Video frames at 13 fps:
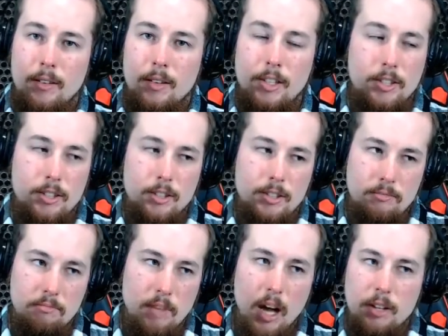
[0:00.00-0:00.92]
This is
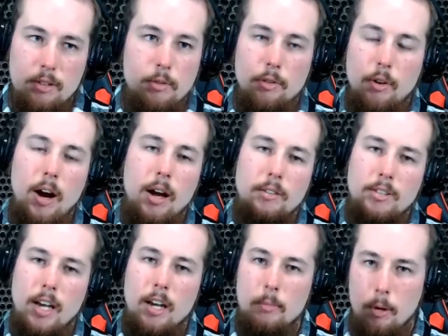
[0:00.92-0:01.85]
not too far
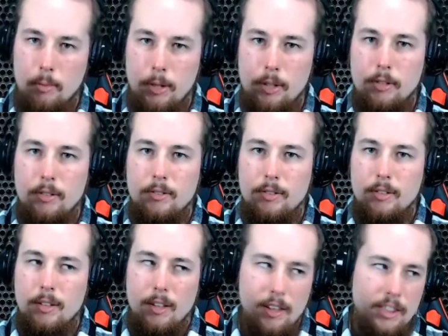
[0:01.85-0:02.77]
outside of Mobile
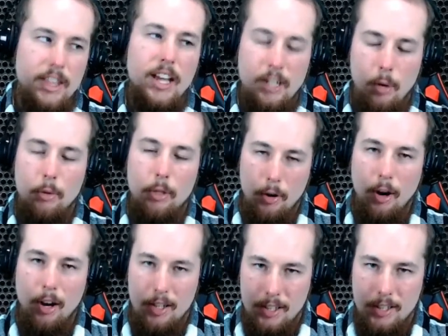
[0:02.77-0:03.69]
they know their
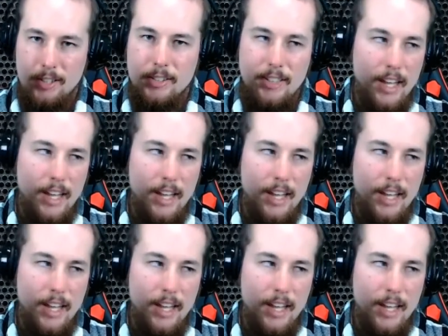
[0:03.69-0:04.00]
audience.